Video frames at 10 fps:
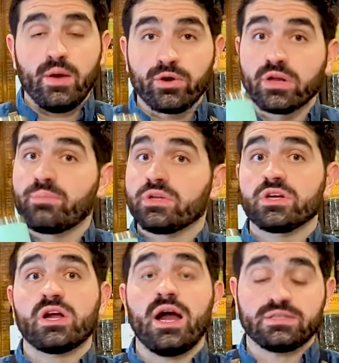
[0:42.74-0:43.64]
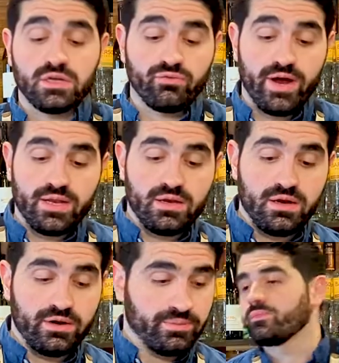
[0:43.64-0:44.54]
we're gonna build our cocktail right in
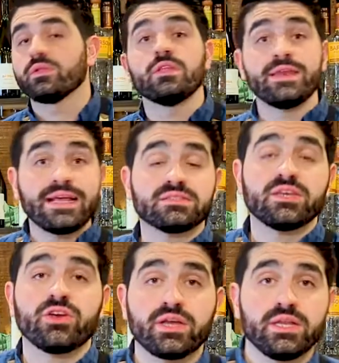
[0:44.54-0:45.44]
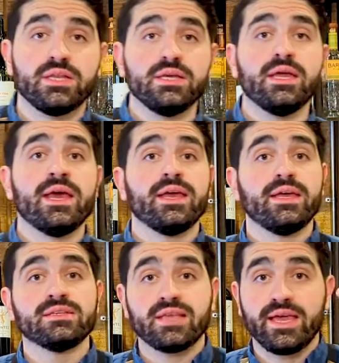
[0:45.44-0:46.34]
here. The next thing you're gonna need
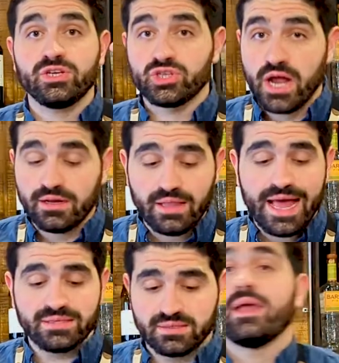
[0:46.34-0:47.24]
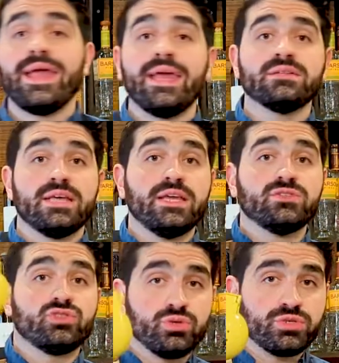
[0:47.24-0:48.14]
is a shot glass and a
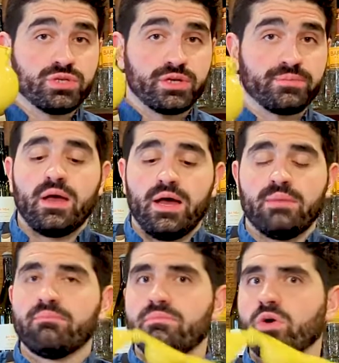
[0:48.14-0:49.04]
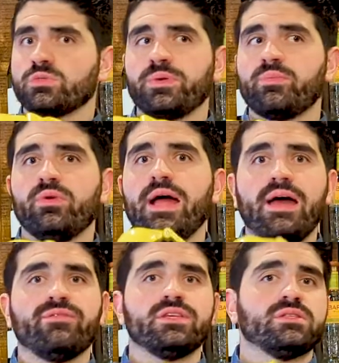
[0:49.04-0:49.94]
juicer. Most people
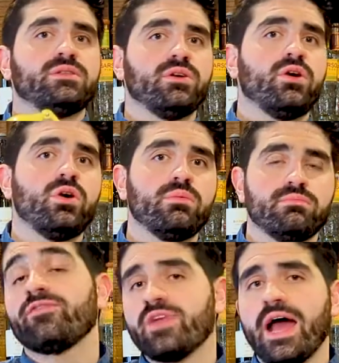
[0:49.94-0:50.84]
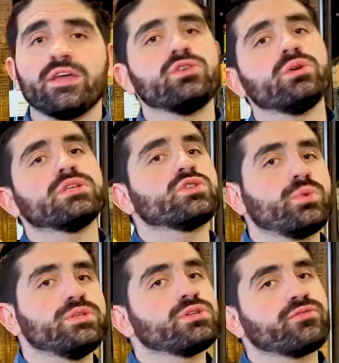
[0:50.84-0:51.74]
have this in their home. If not, you can
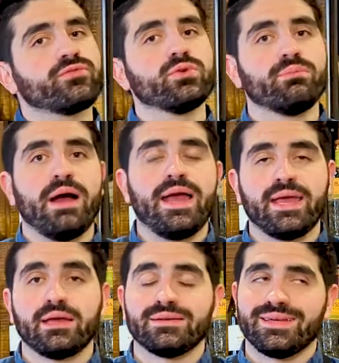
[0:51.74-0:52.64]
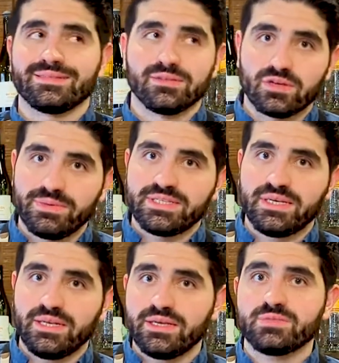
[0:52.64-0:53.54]
squeeze your fruit by hand. It's a little bit
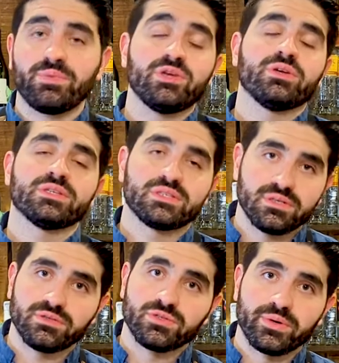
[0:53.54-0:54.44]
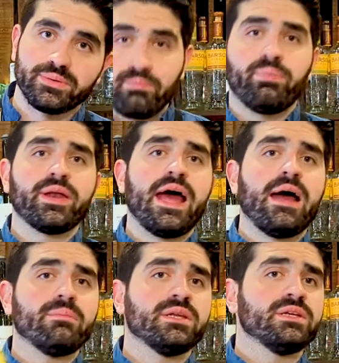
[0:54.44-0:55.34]
tedious, but you can still do it. But
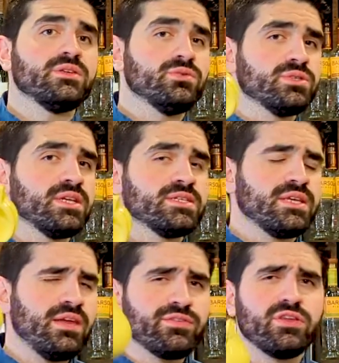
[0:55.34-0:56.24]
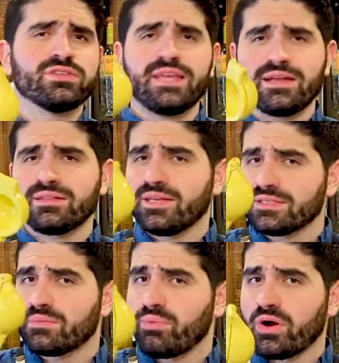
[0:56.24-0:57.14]
I'm gonna use this, even though this technically
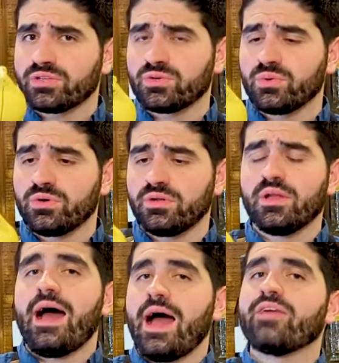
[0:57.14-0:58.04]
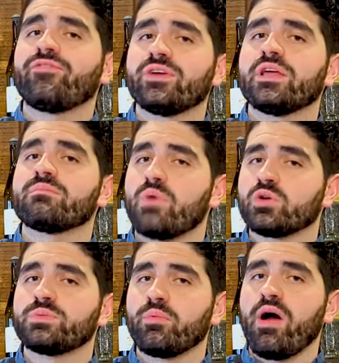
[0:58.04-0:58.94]
is a bar tool, I feel like
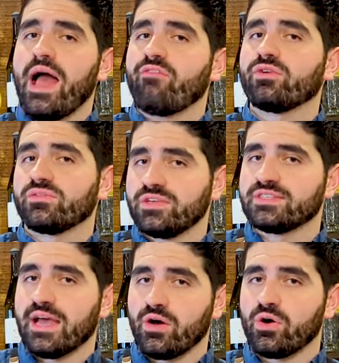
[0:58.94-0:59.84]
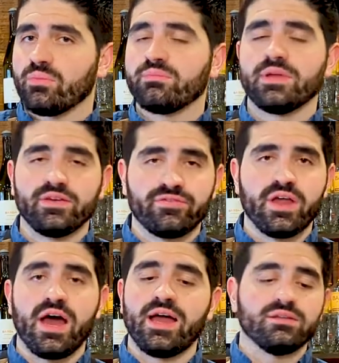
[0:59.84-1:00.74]
most people have one of these at home. If
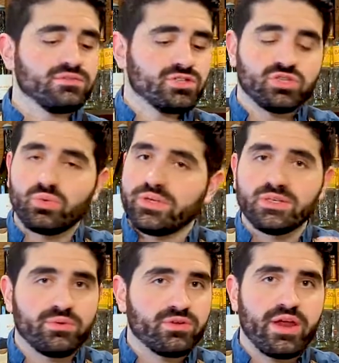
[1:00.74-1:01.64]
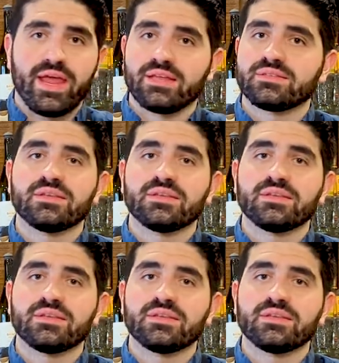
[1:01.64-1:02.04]
not, just squeeze it with your hands.